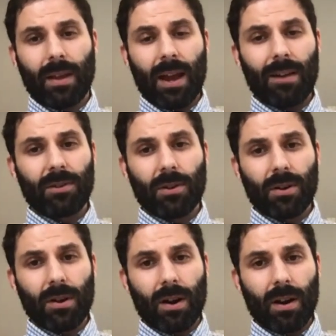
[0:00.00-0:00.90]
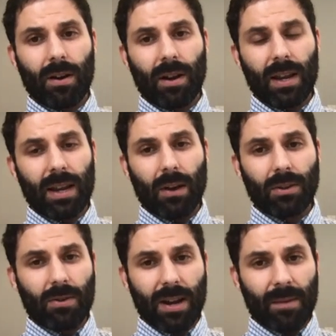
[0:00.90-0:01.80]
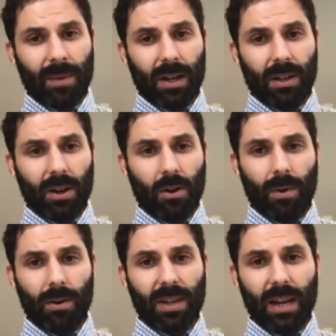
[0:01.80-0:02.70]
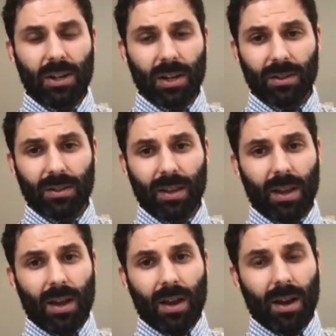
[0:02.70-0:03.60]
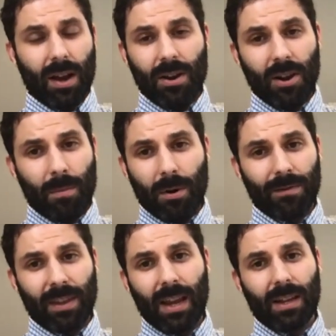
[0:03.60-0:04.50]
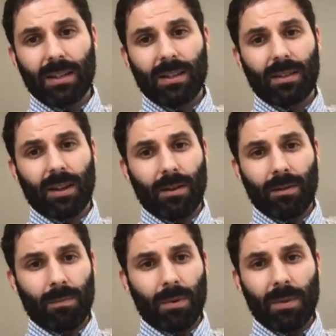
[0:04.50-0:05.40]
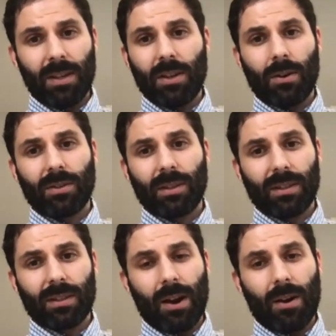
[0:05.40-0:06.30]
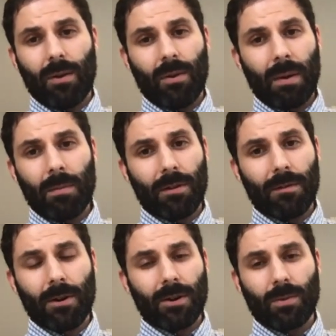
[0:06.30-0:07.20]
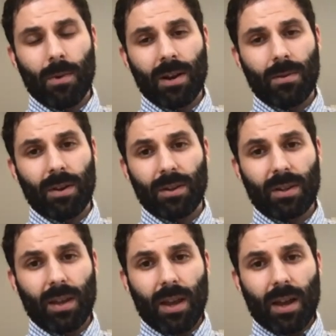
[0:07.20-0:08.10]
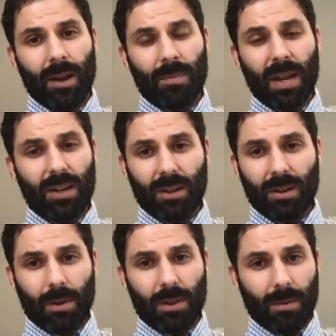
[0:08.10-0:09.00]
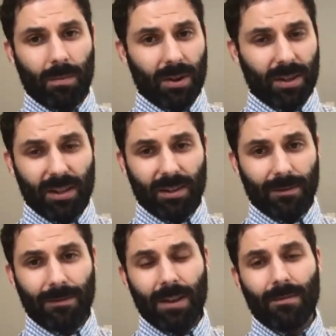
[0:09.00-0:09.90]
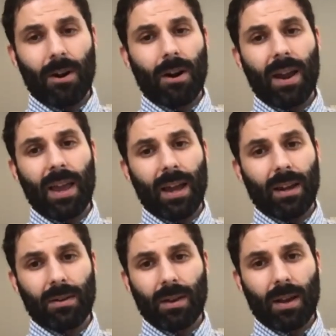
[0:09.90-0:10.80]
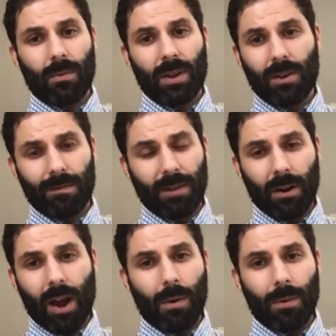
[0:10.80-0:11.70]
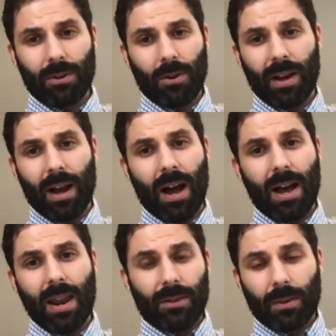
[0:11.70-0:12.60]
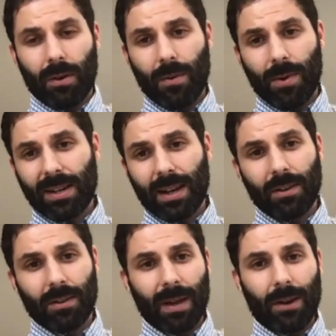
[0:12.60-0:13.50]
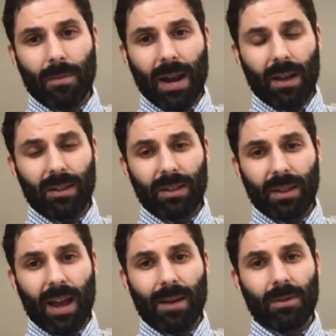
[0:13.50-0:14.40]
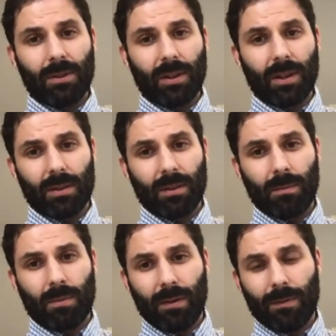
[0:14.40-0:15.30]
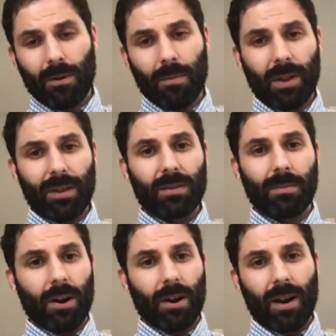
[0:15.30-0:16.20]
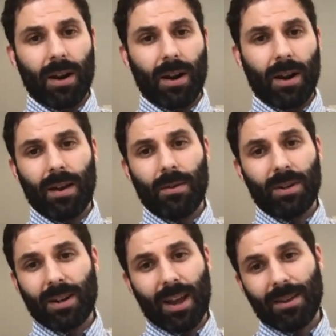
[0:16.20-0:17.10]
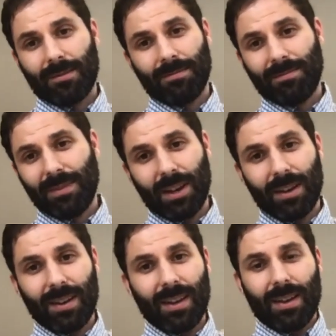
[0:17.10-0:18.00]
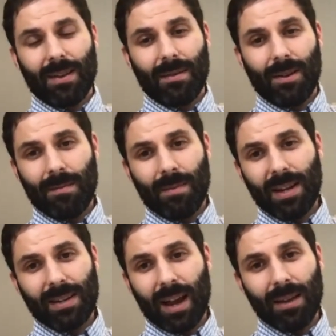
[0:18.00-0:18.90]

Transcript: after encountering on my clinical rotations a number of cases of babesiosis. I remember the first one was a patient with a persistent fever, and we couldn't figure out what was going on. So I went down to the microbiology lab to look at the peripheral blood smear, which I had done many times